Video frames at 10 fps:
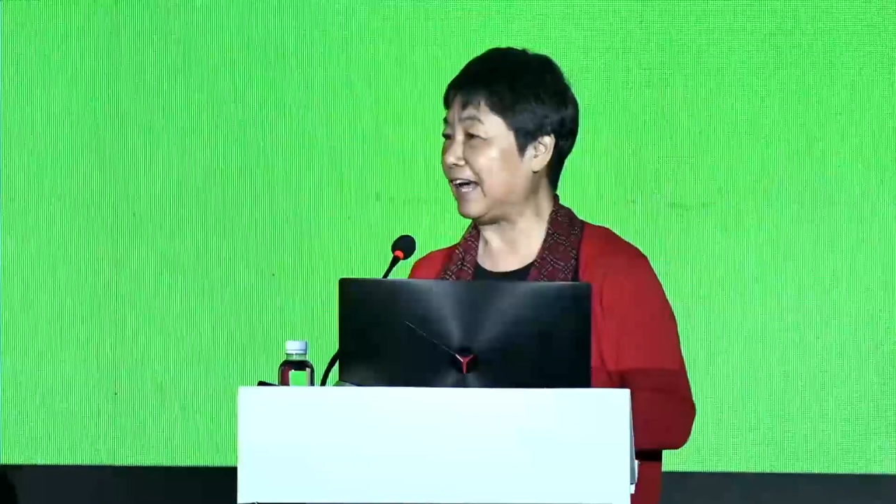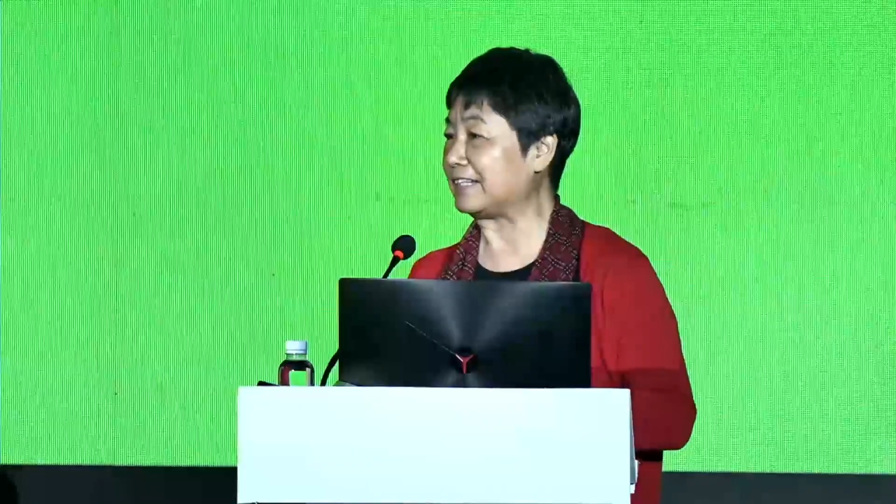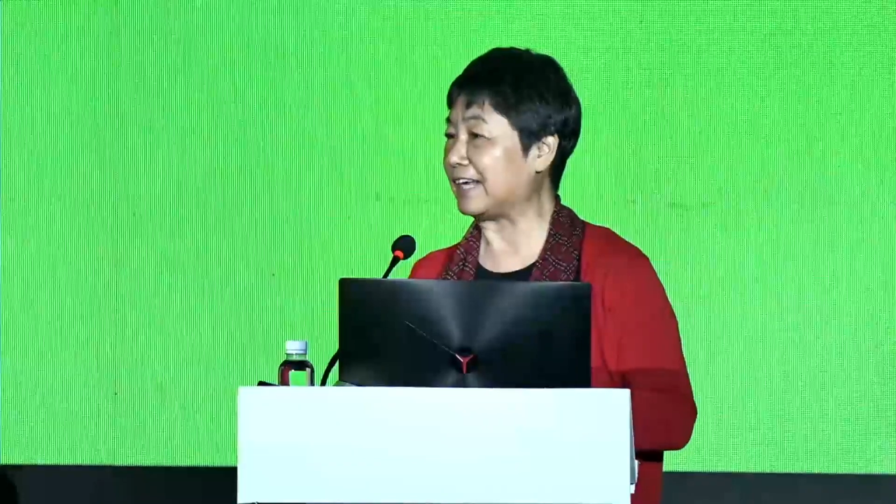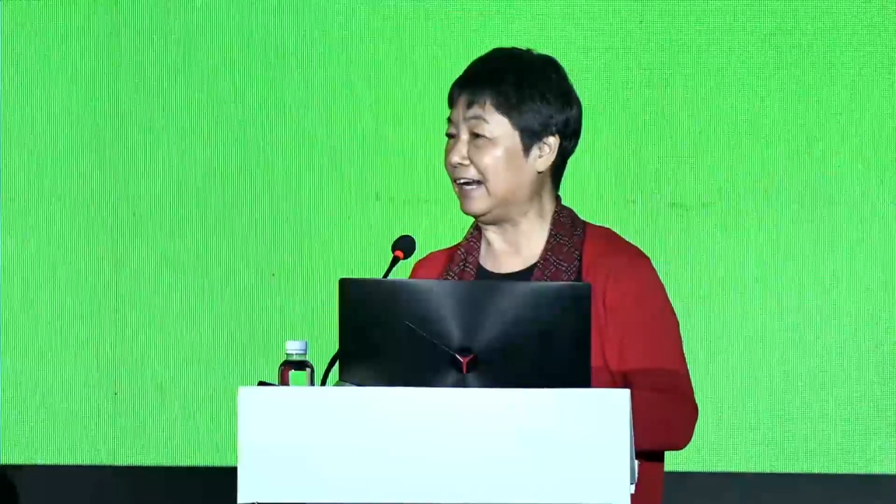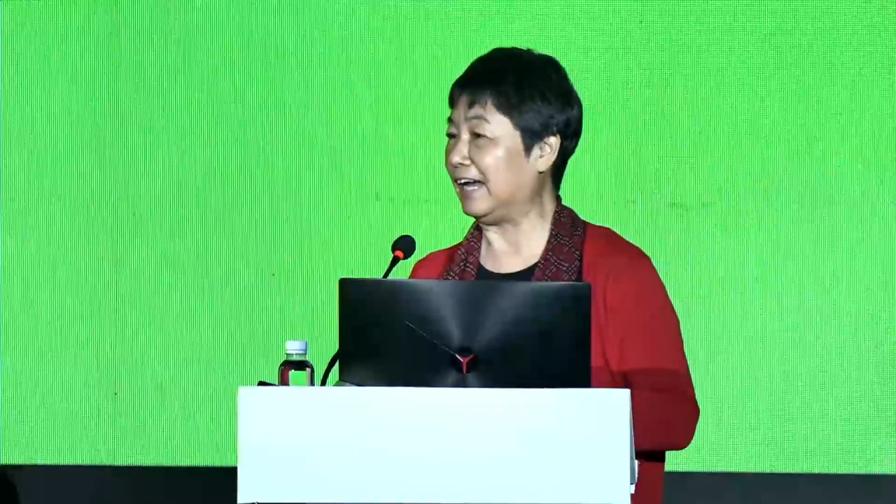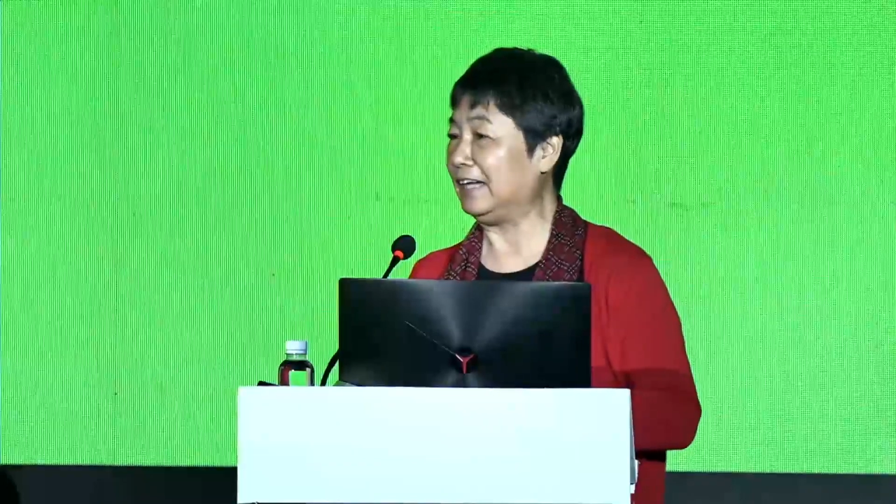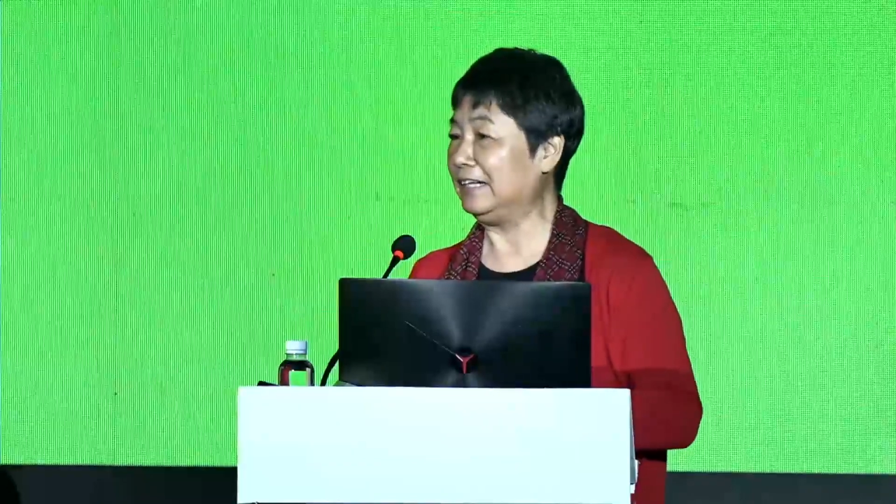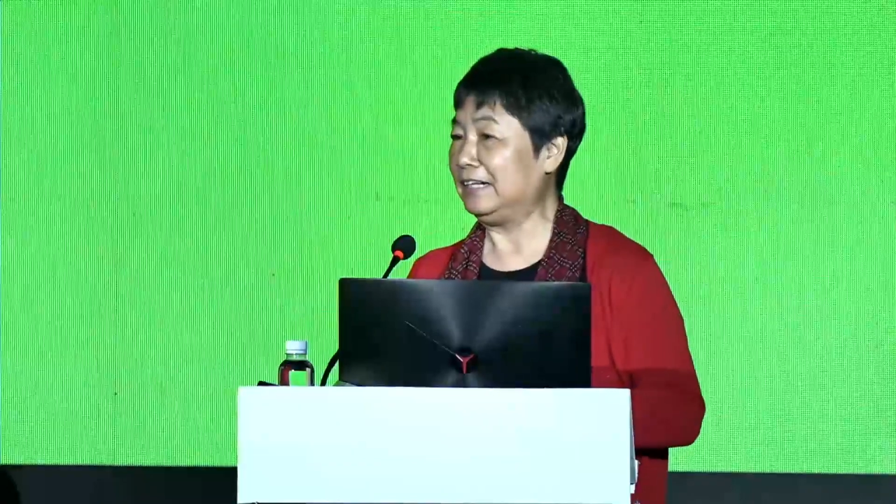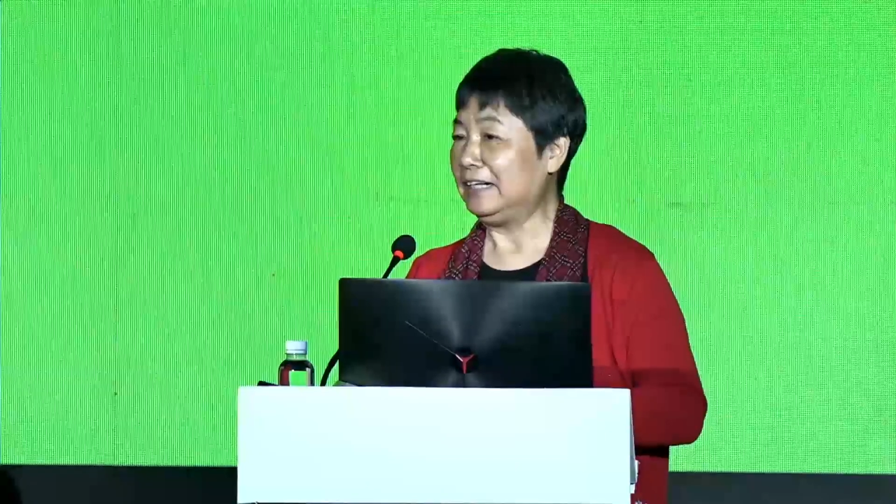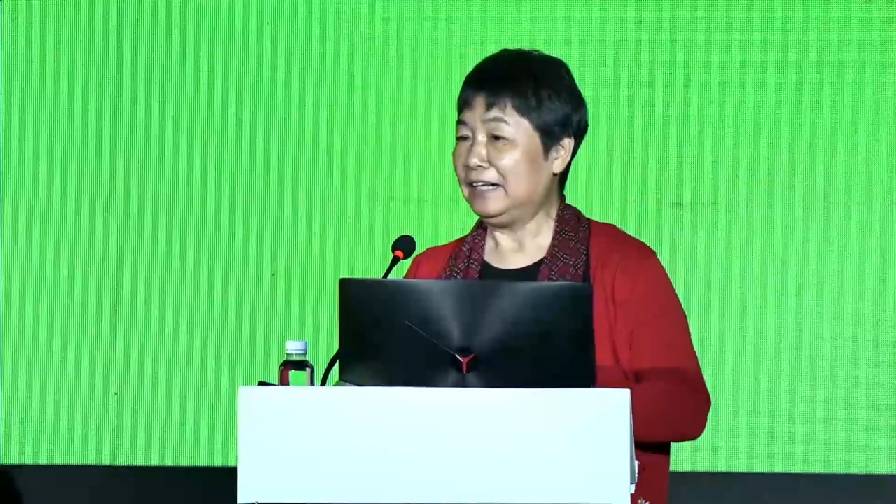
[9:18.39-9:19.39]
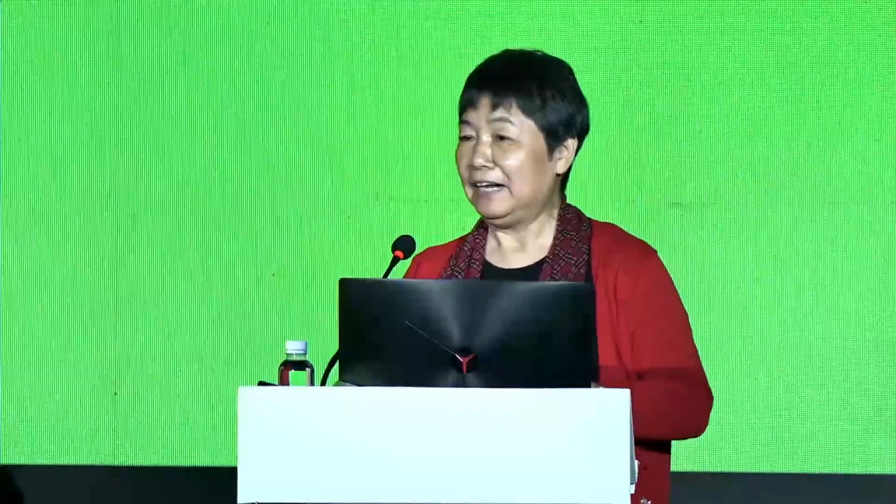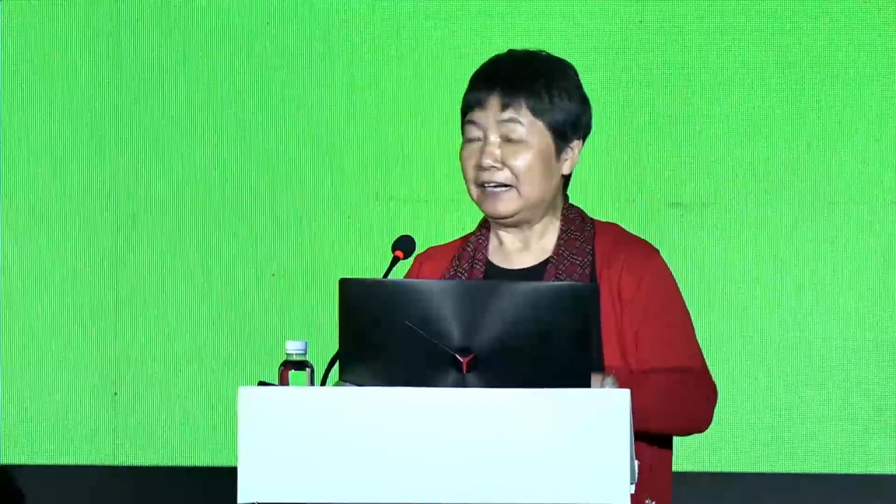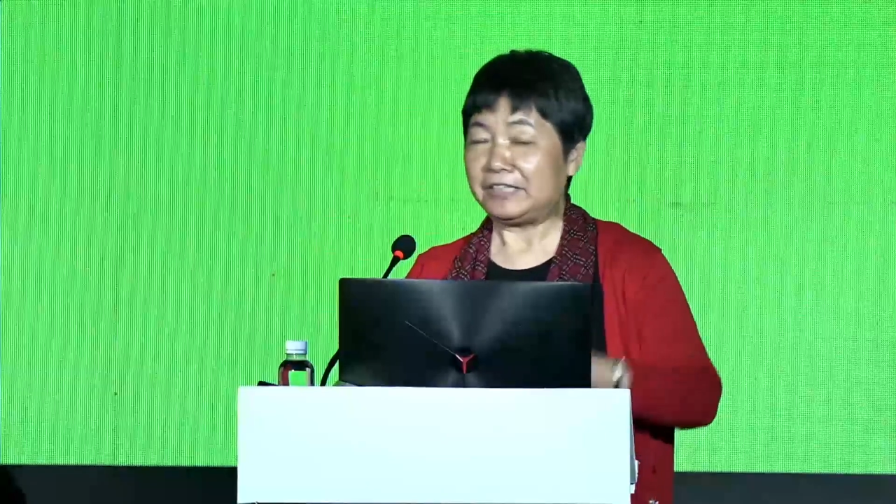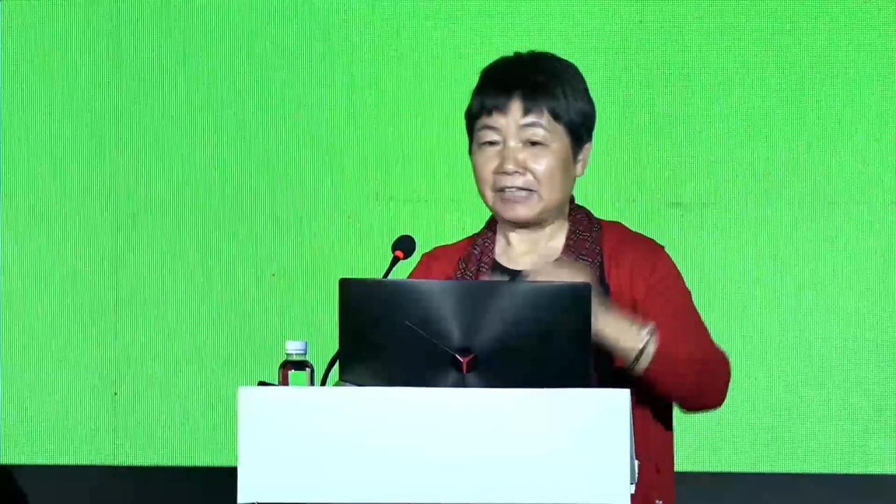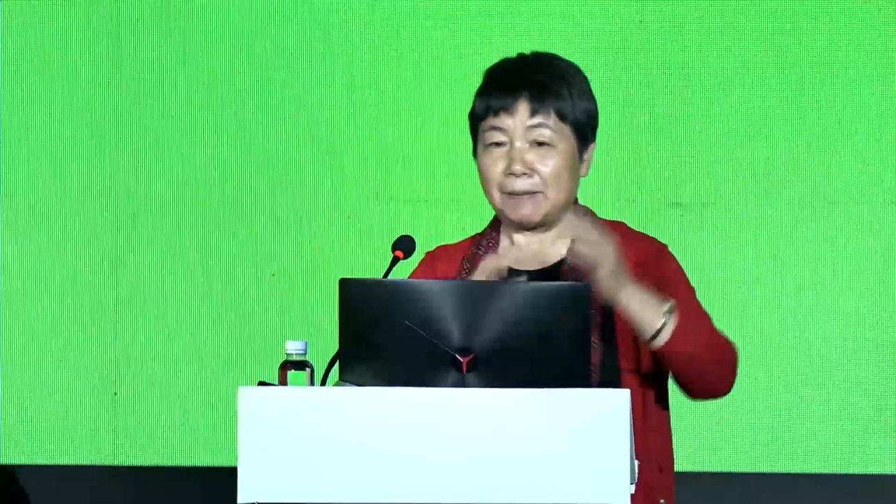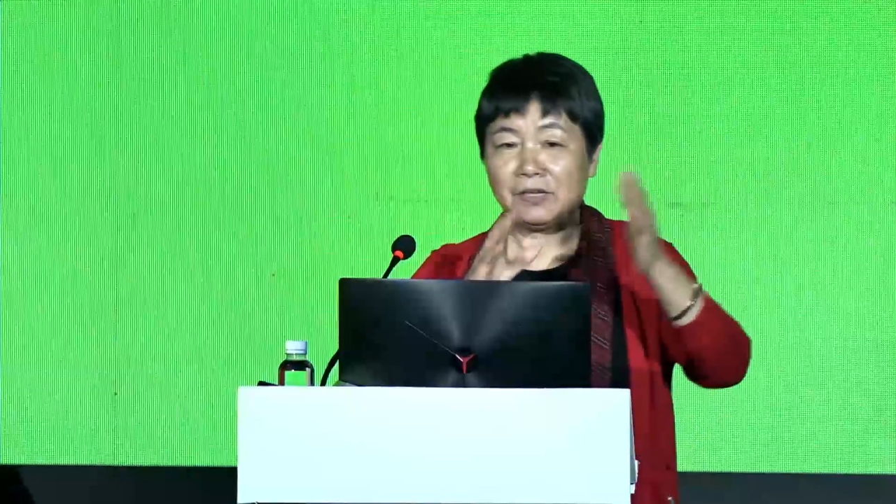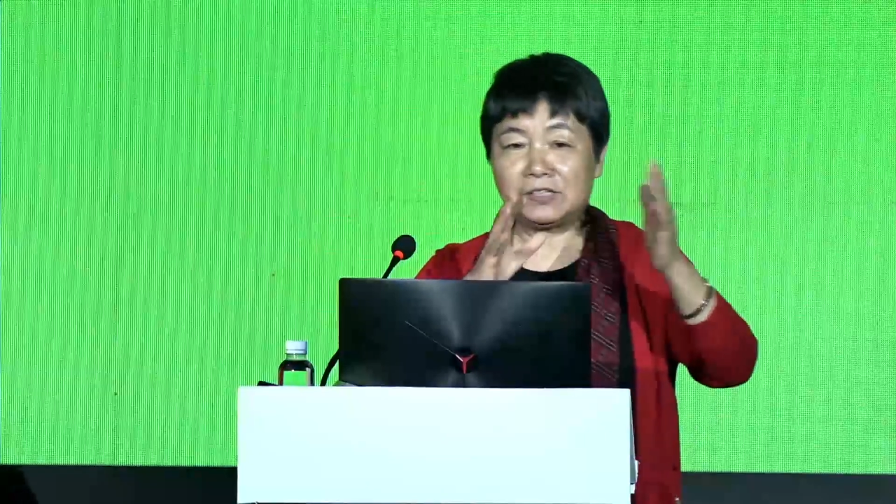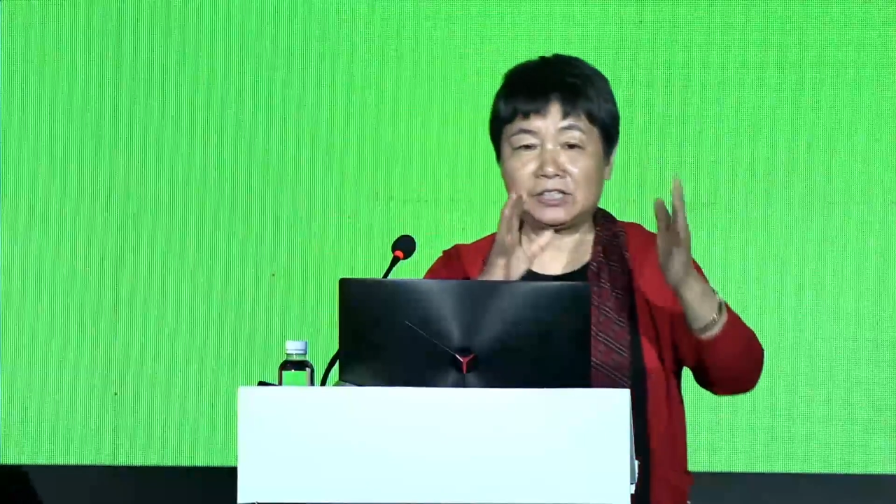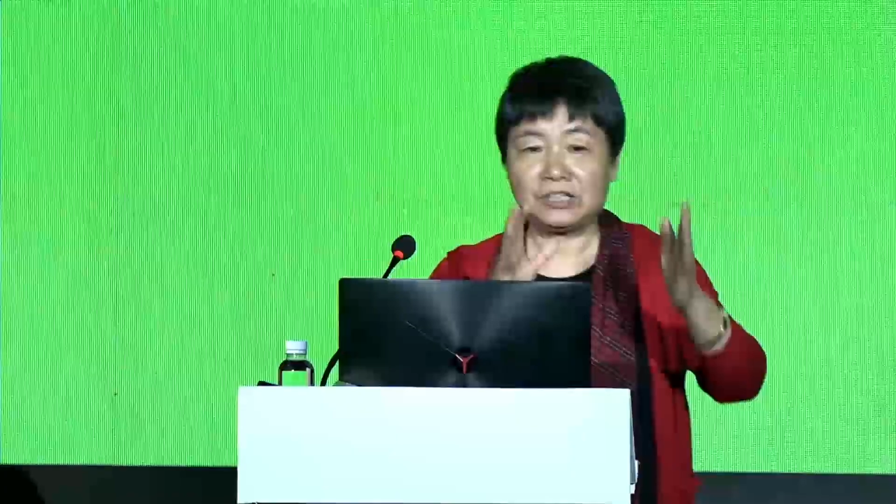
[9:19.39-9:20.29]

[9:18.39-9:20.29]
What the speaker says: They have got into the habit of